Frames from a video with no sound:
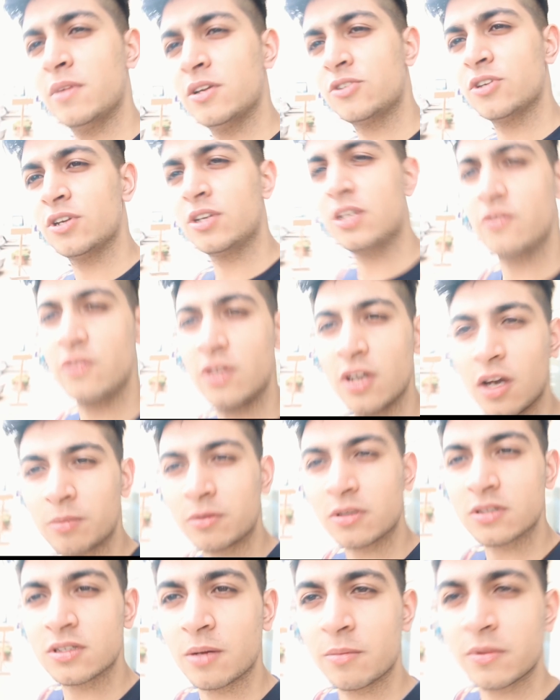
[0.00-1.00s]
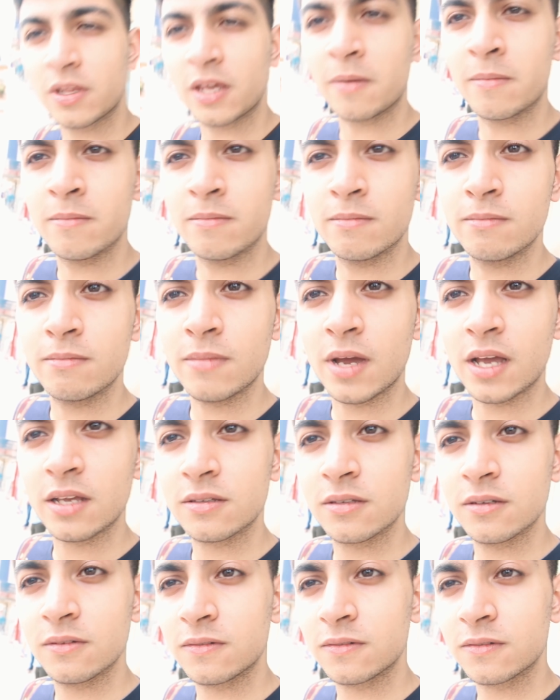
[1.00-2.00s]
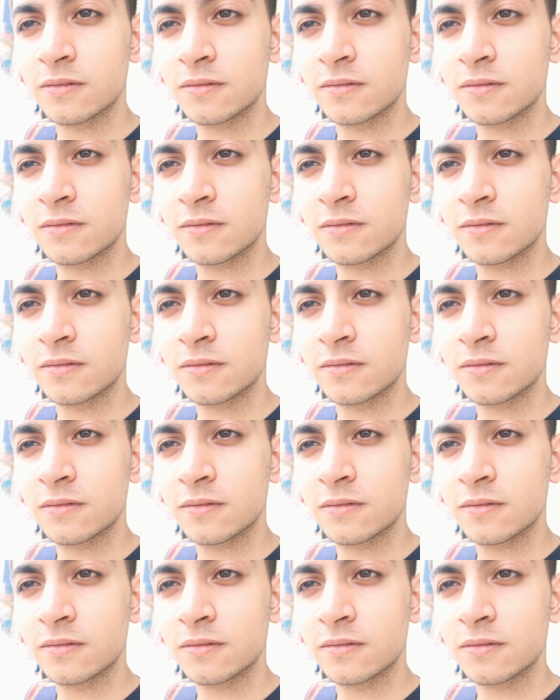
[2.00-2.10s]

Main Street TV up to something massive.